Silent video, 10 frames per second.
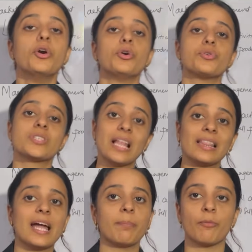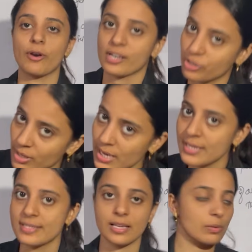to sell that product or
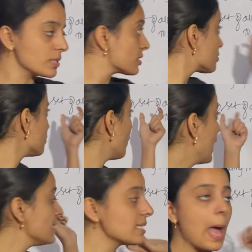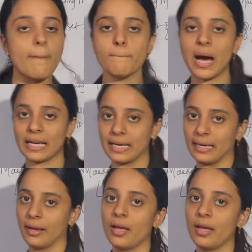service is known as marketing.